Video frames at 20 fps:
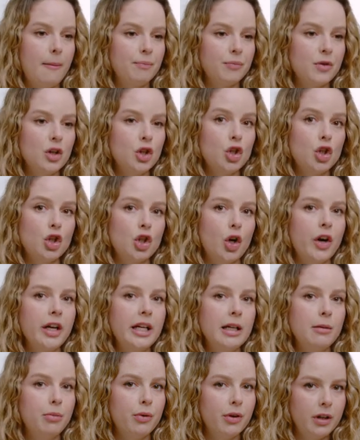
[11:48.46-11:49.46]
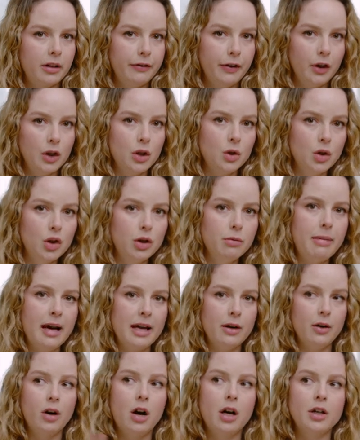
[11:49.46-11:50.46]
starting point for you to
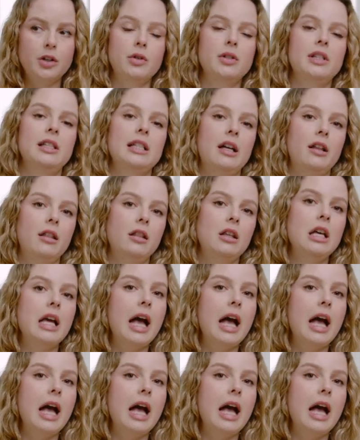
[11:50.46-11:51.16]
better understand the